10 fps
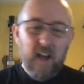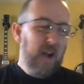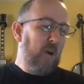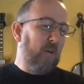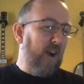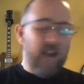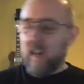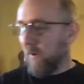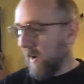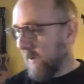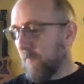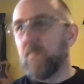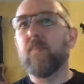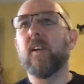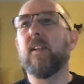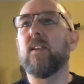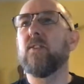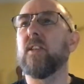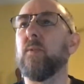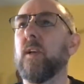Right. Anyway, let's
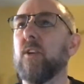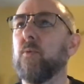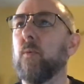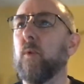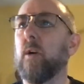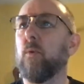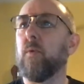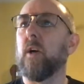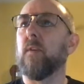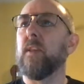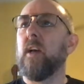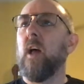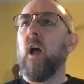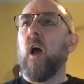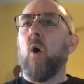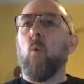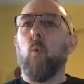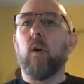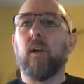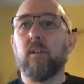see what else. Right, what have we got?
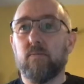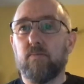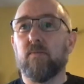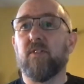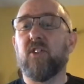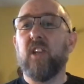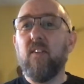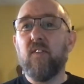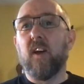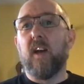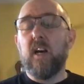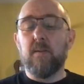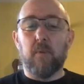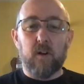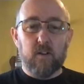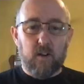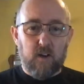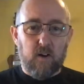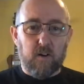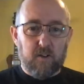What? 7 a.m.
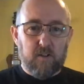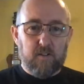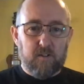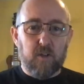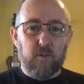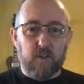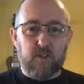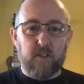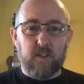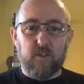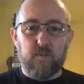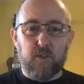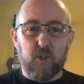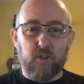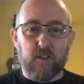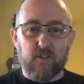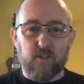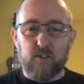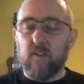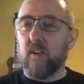Oh, kudos to you for joining us
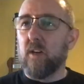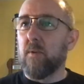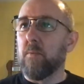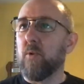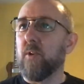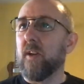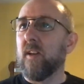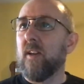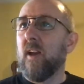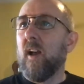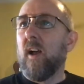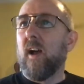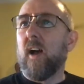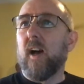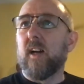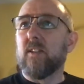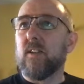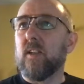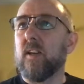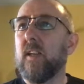at 7 a.m. in the morning.
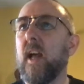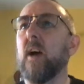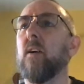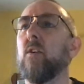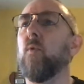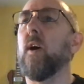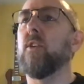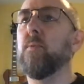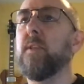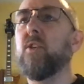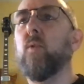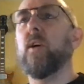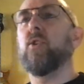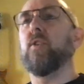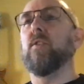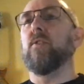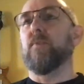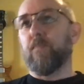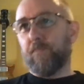And yeah, right. Some of these questions.